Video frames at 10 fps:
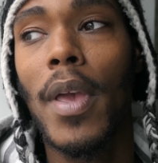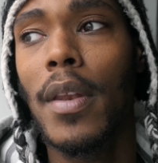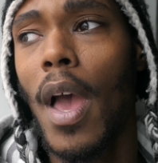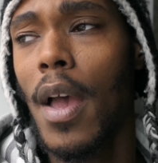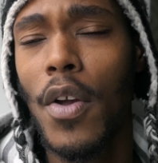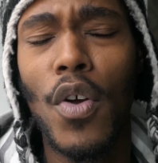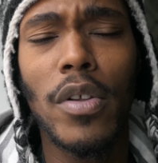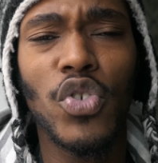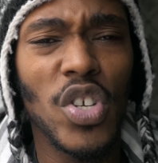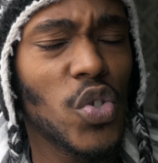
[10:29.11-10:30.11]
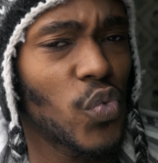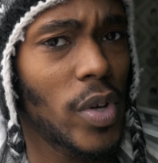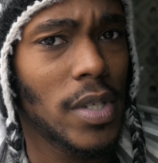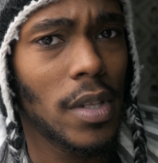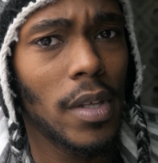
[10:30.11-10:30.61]
And I heard just
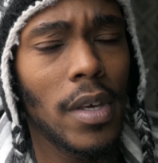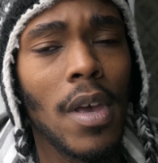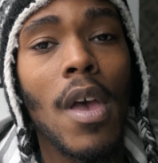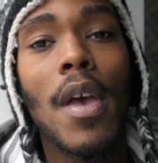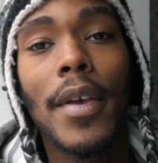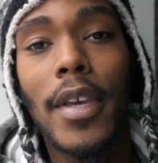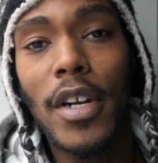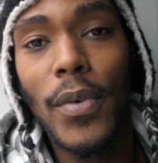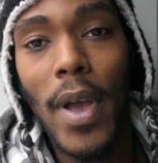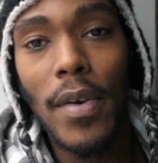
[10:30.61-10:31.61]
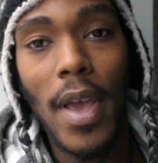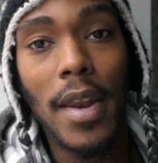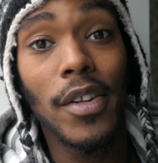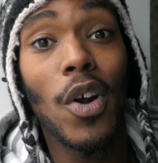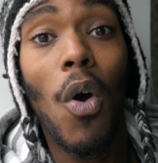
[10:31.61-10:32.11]
recently, Getaround
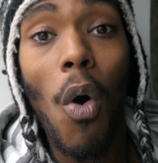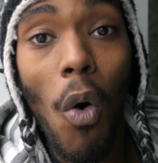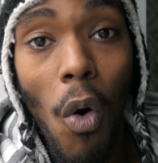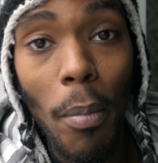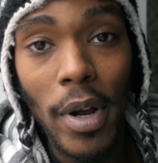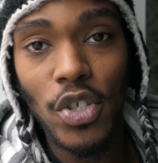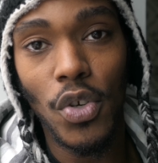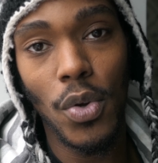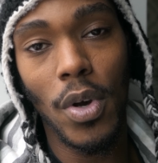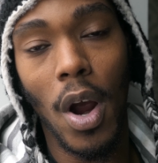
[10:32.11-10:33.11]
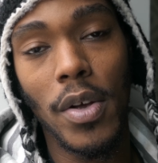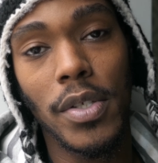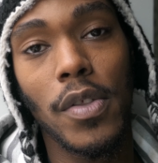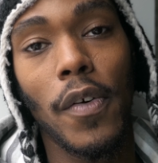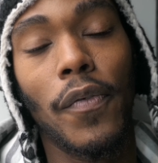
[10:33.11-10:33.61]
added a whole bunch of new
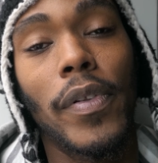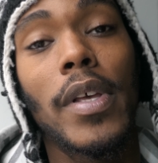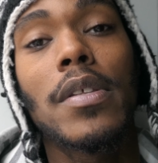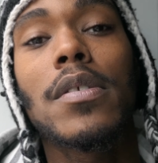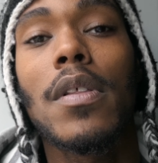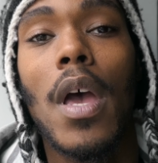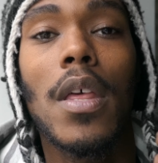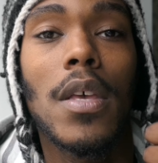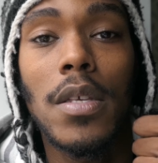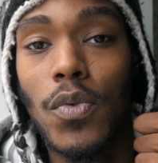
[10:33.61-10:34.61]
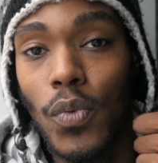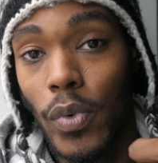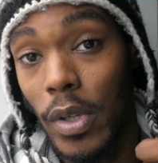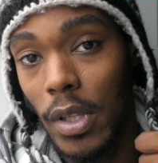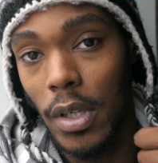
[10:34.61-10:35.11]
cars to the fleet. So that is
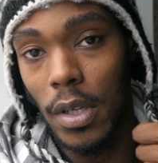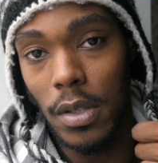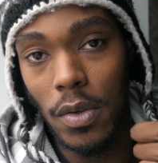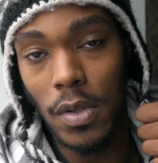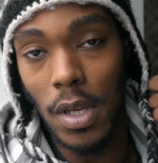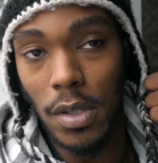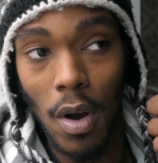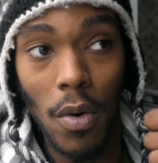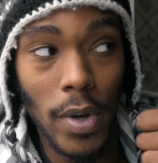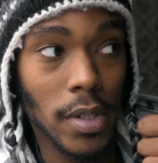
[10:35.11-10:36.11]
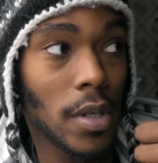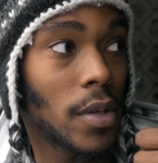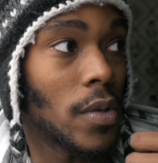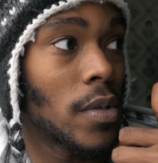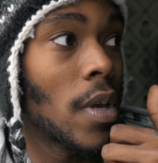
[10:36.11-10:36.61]
really good news. That's always
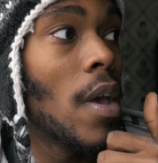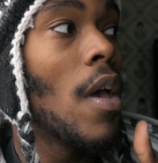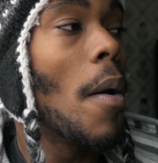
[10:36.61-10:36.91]
good news.